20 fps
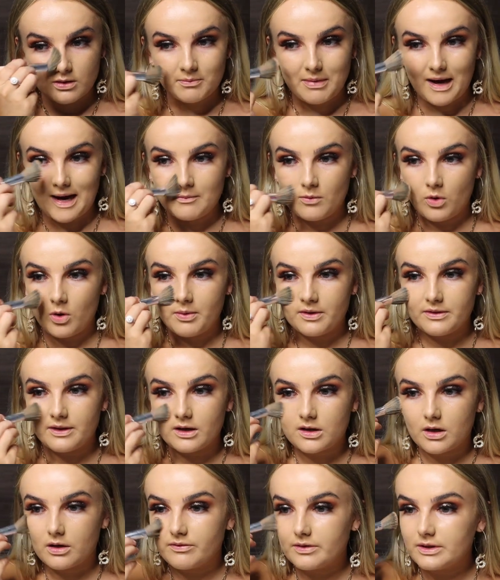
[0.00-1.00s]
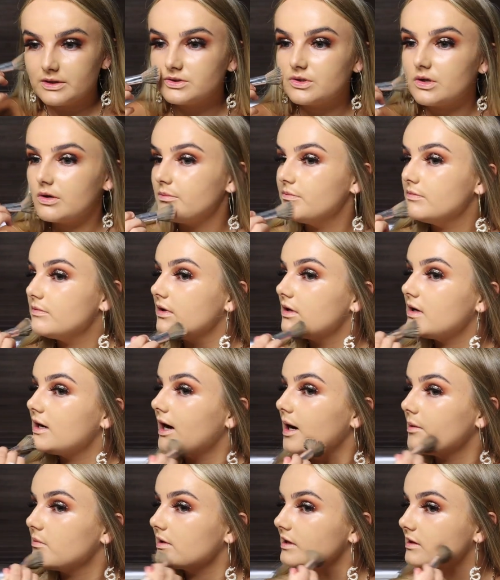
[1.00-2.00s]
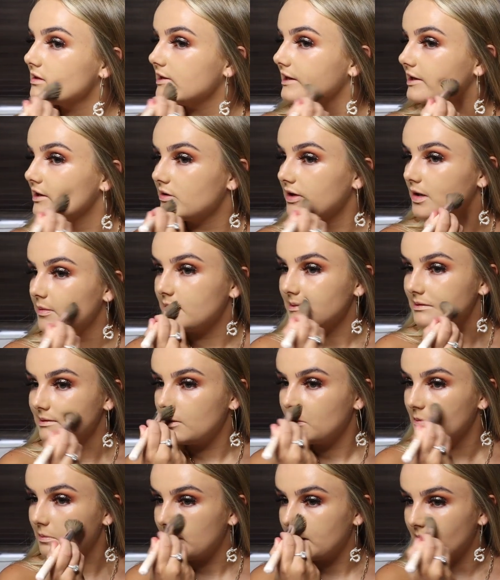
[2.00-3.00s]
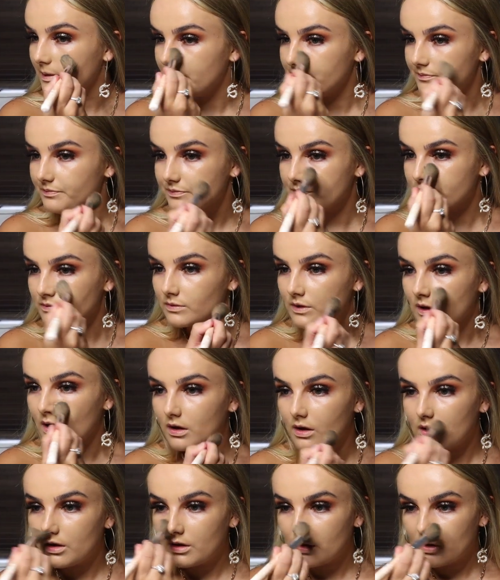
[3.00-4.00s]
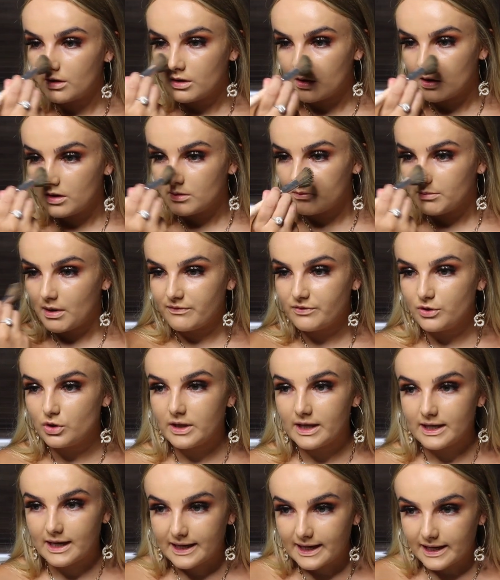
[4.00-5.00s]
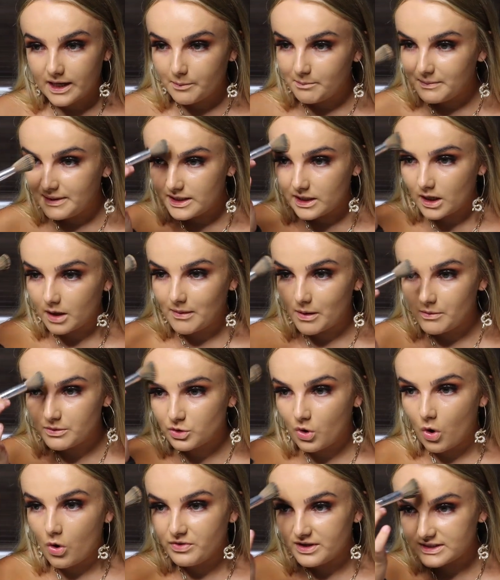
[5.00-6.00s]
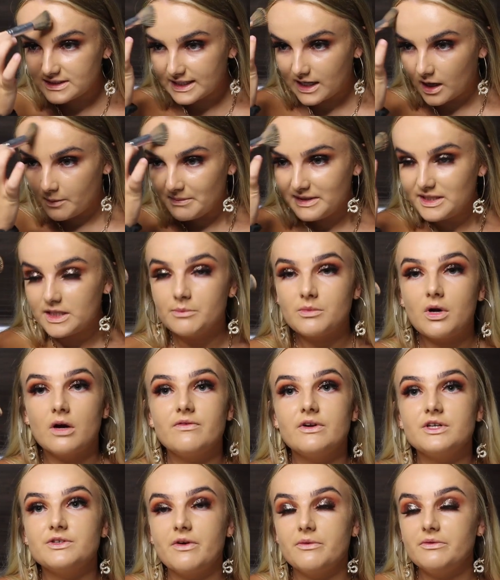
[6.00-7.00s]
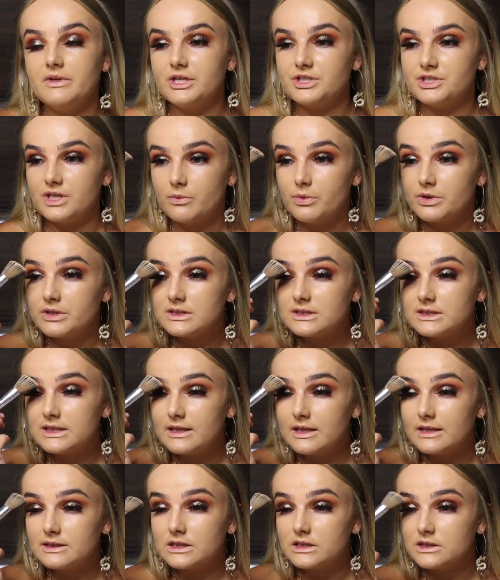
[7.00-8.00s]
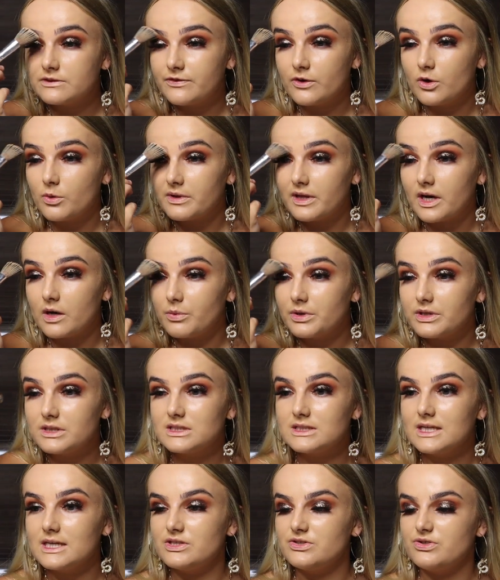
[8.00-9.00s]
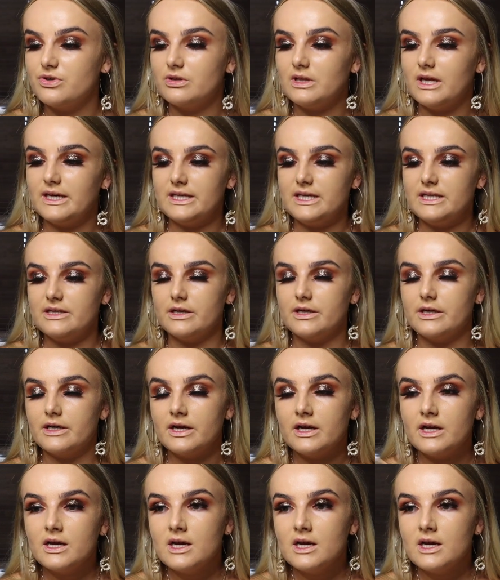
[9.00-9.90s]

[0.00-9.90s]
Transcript: But I'm all about that coverage, so I'm like layering up a little bit. But if you like a kind of medium, I would call this like a medium coverage foundation. I wouldn't say this is full, but then I wouldn't say it's too light either.